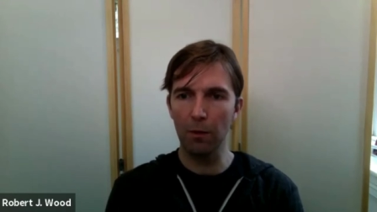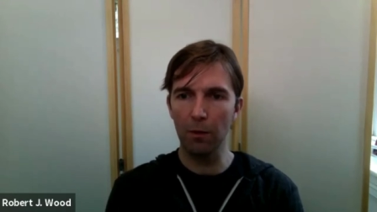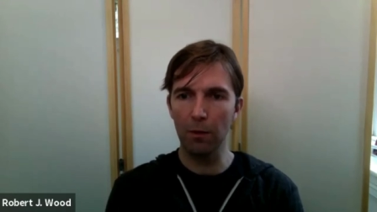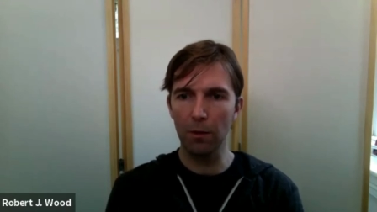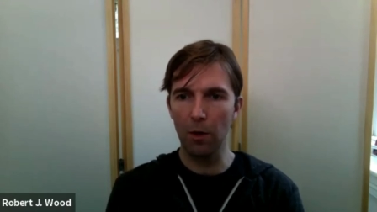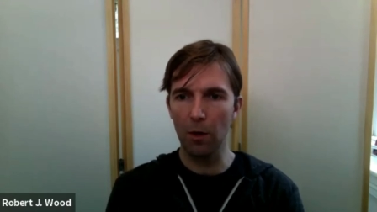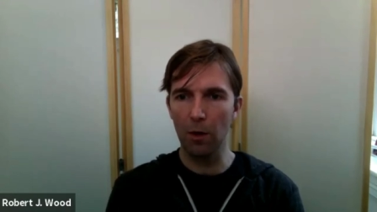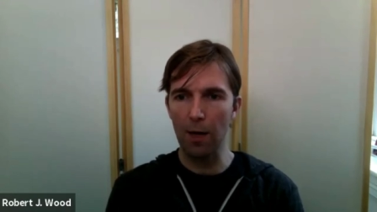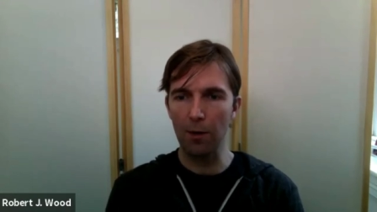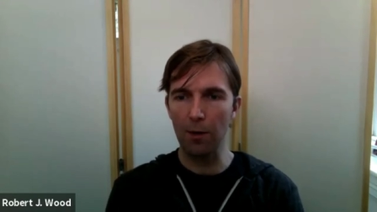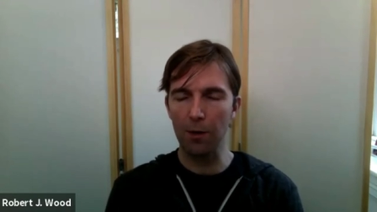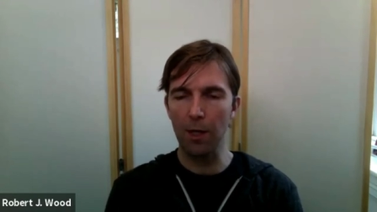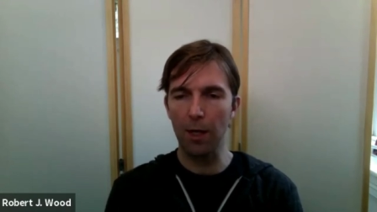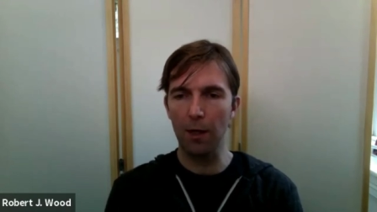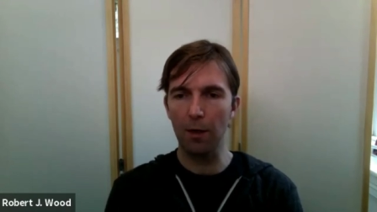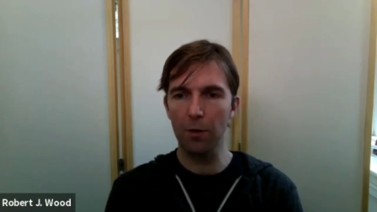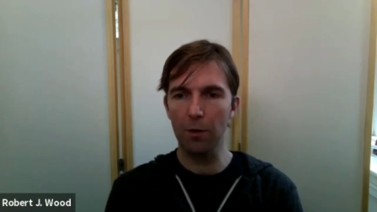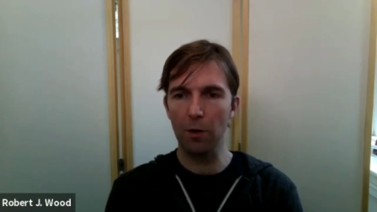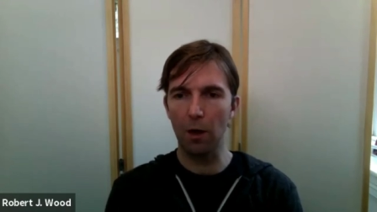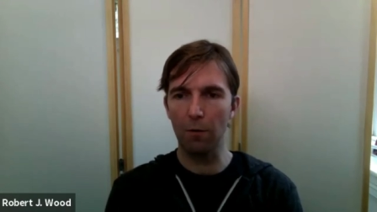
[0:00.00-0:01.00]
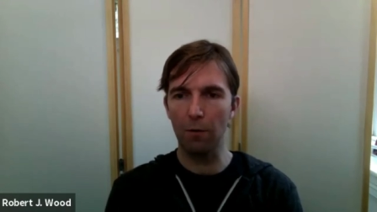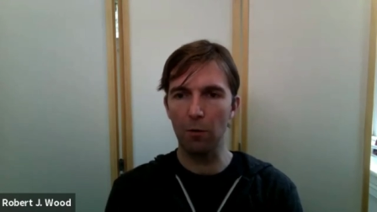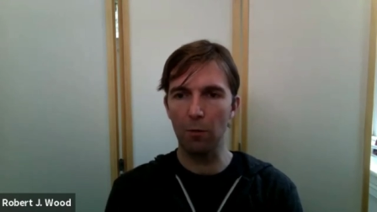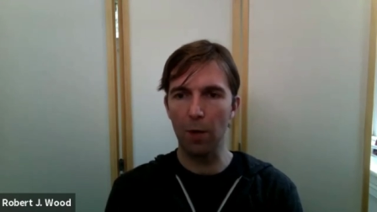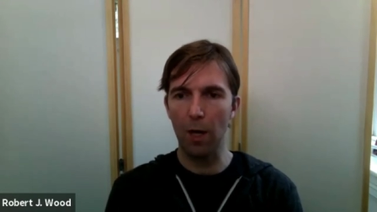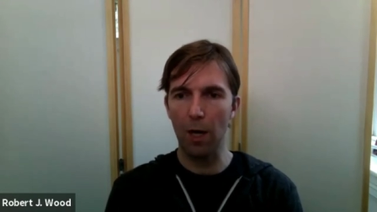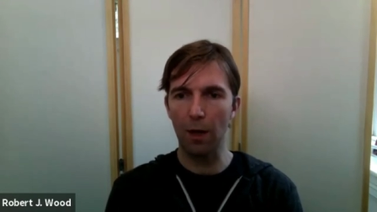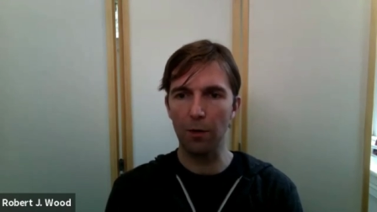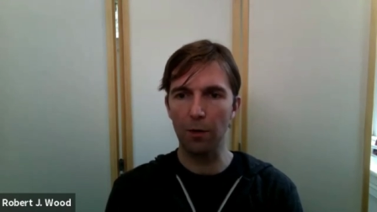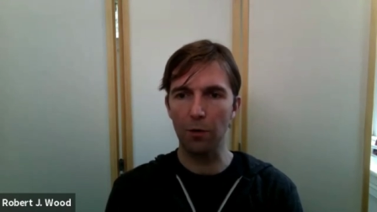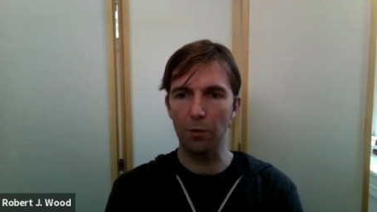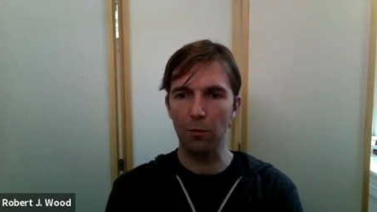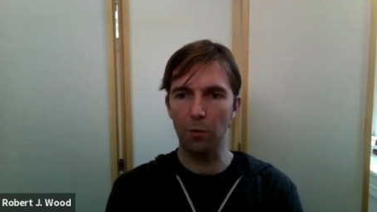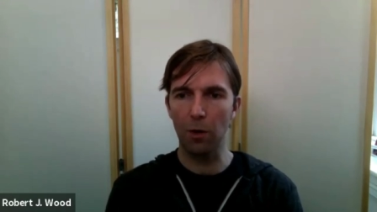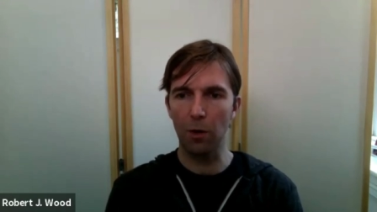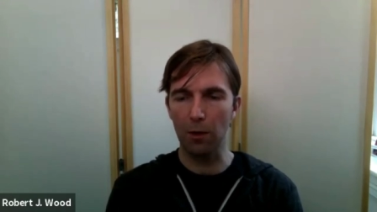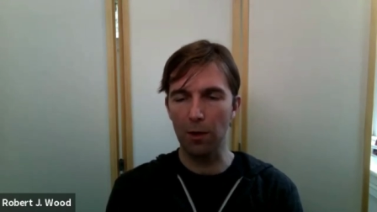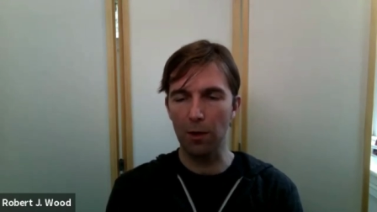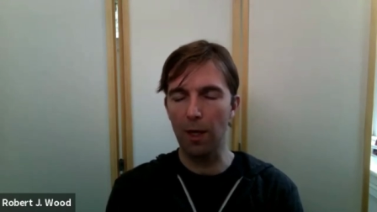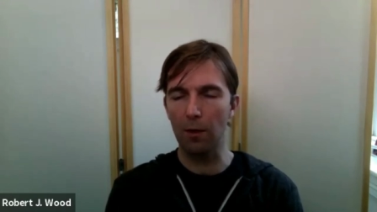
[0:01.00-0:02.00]
you know outside of soft robotics as
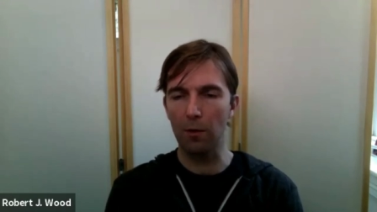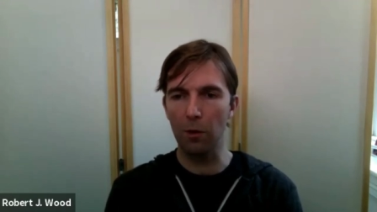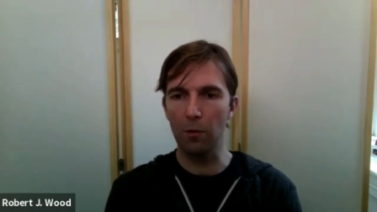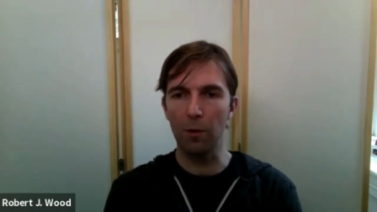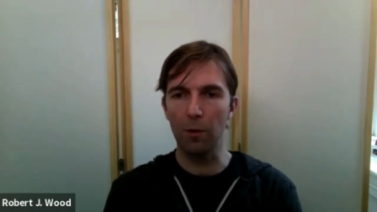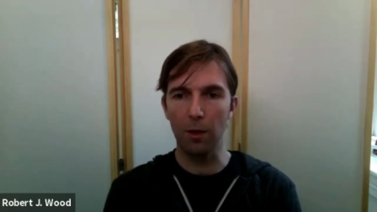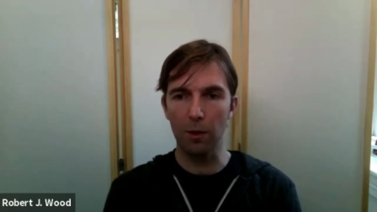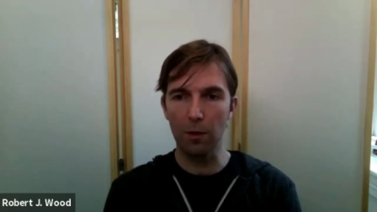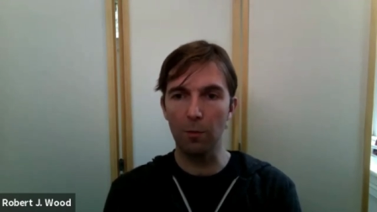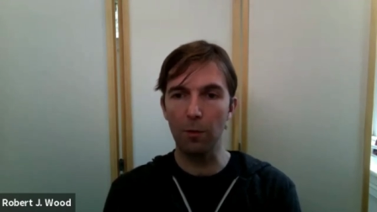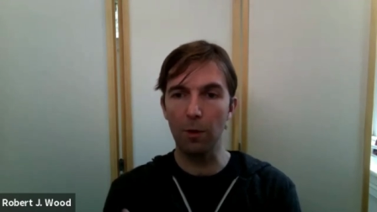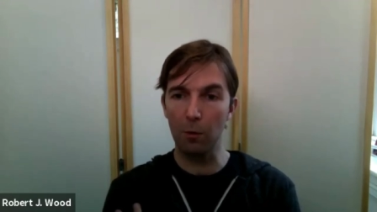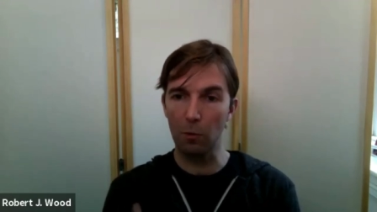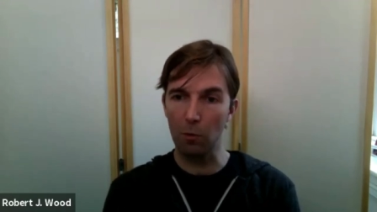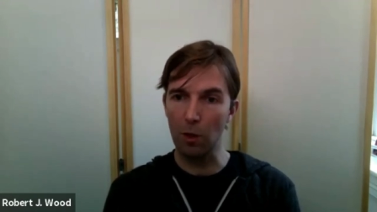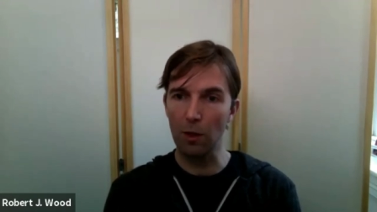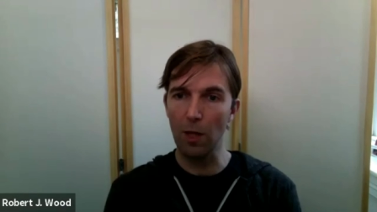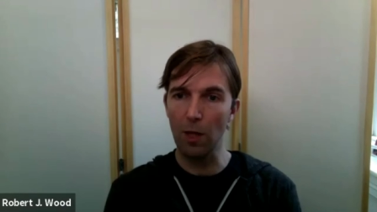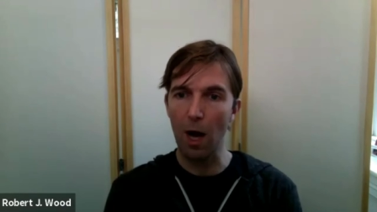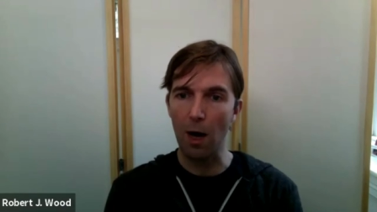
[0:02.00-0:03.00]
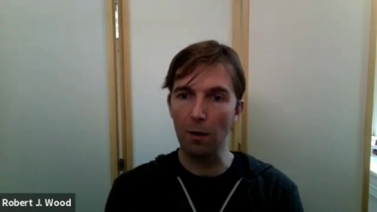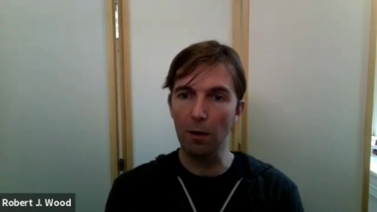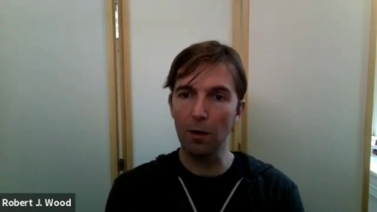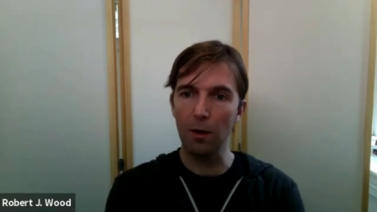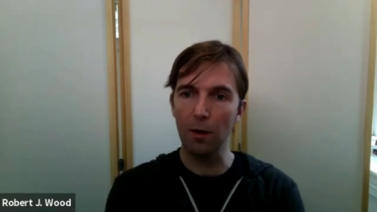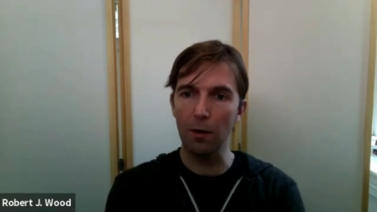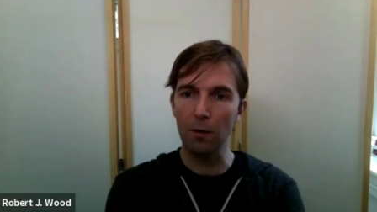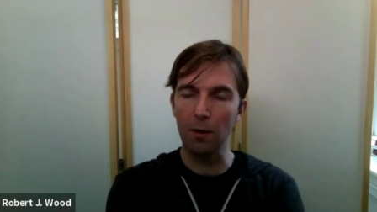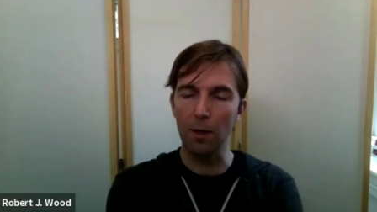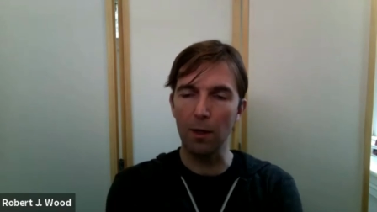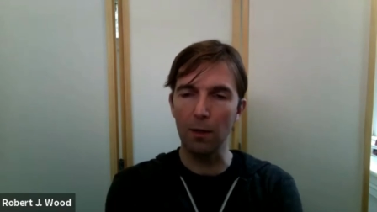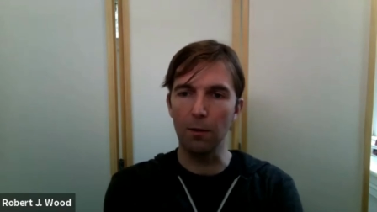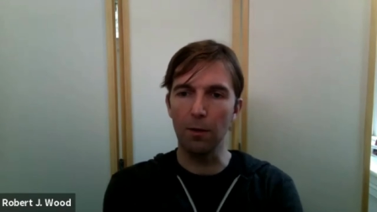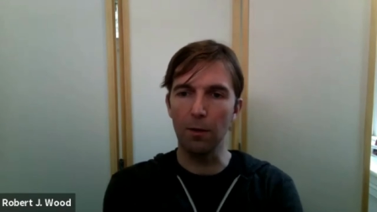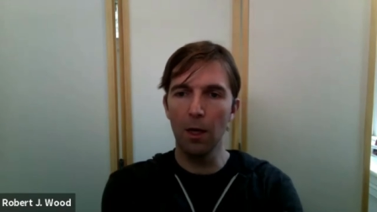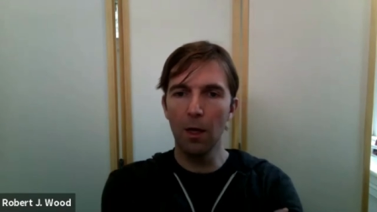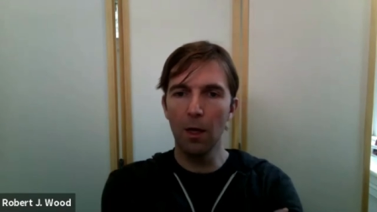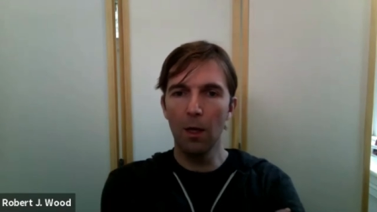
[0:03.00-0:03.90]
well not a little bit come up a lot in, in